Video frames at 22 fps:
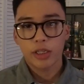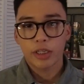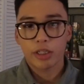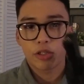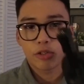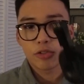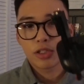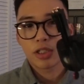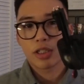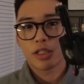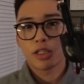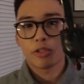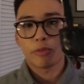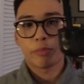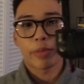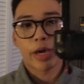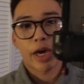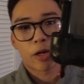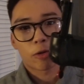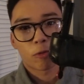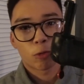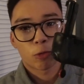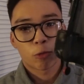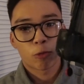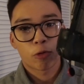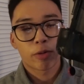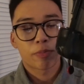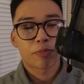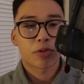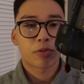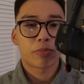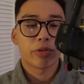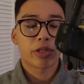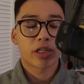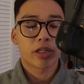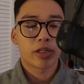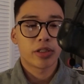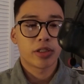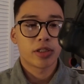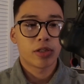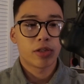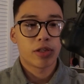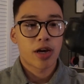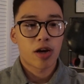like using these battery grips
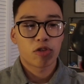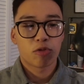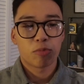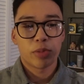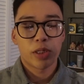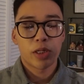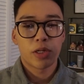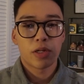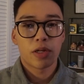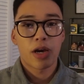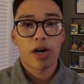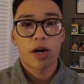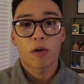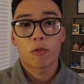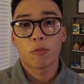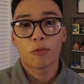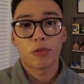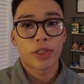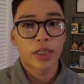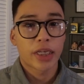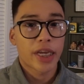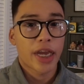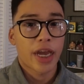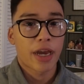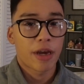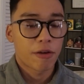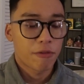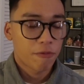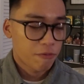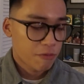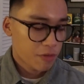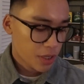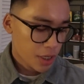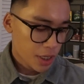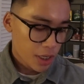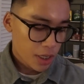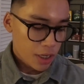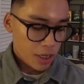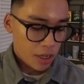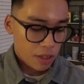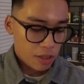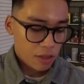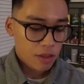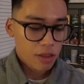because it allows me to not only have
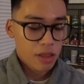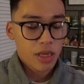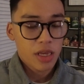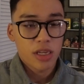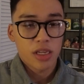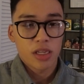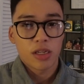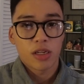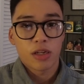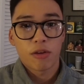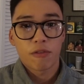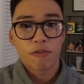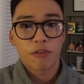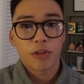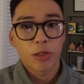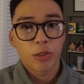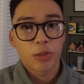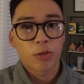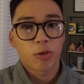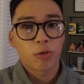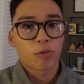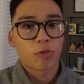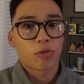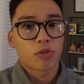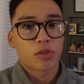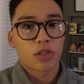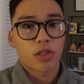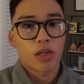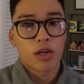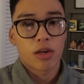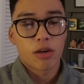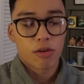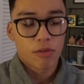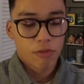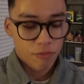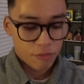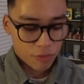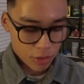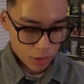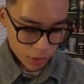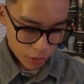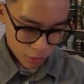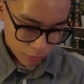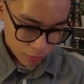the features of